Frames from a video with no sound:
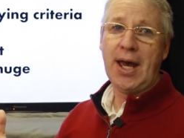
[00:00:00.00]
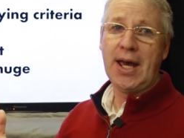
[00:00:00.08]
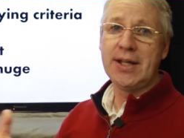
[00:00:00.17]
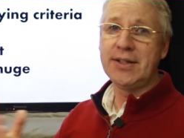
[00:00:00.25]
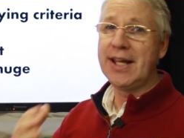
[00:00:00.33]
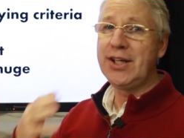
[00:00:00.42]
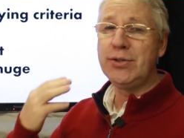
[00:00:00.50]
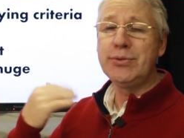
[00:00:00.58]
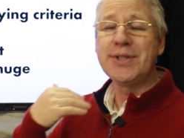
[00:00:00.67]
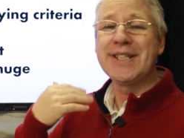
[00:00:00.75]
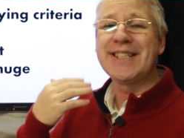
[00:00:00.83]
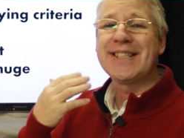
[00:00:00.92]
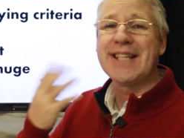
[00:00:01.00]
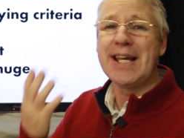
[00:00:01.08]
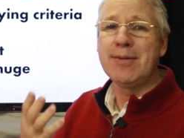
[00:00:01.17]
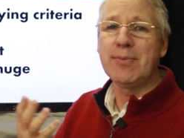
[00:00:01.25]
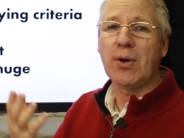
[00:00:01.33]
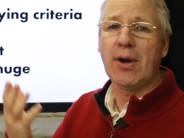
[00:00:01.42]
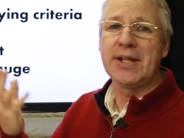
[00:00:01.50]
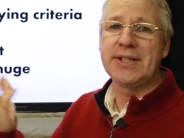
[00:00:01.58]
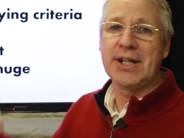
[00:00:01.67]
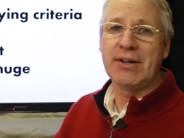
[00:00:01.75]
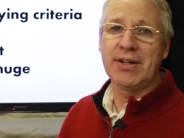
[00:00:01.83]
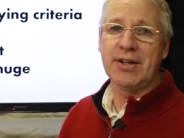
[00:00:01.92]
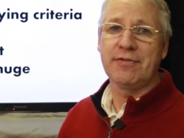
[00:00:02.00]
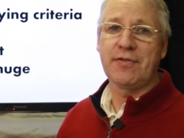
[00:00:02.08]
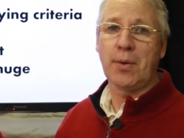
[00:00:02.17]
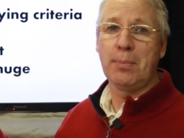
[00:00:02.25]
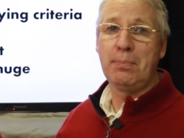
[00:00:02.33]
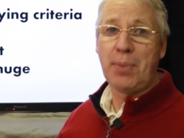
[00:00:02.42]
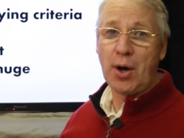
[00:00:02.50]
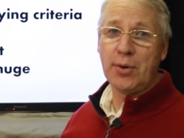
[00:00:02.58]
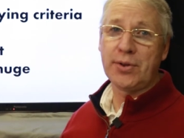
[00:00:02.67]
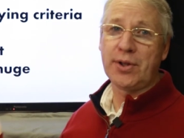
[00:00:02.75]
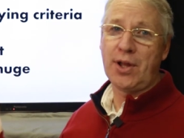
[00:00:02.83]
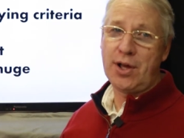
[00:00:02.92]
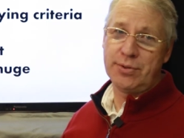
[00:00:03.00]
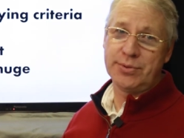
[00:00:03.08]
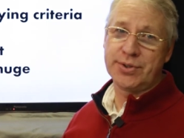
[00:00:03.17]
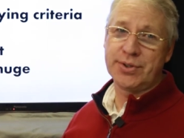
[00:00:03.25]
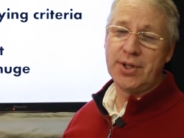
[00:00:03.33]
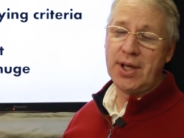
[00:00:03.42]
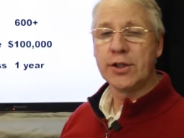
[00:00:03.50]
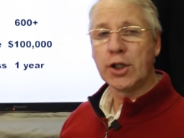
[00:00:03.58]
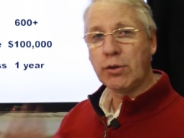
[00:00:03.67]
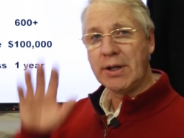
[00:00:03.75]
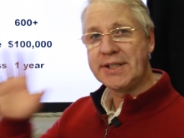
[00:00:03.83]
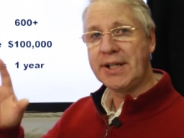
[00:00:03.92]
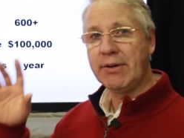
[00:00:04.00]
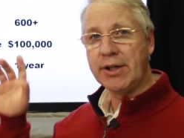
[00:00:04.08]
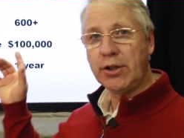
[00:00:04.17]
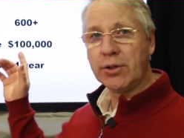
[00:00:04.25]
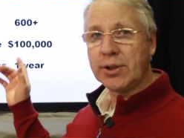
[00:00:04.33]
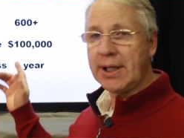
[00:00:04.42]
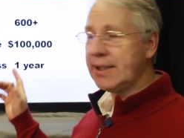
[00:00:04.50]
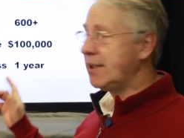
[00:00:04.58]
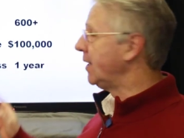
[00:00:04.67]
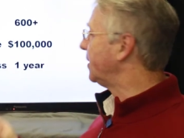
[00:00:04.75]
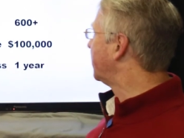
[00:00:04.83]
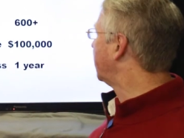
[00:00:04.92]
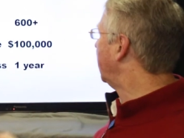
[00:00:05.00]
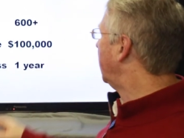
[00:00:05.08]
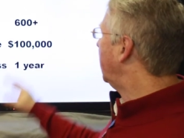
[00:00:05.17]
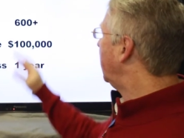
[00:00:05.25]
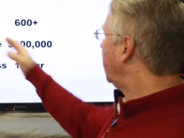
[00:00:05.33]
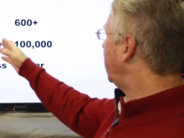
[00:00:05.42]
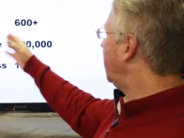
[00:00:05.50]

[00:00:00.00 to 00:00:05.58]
And they use the same criteria for both loans. The criteria look like this. You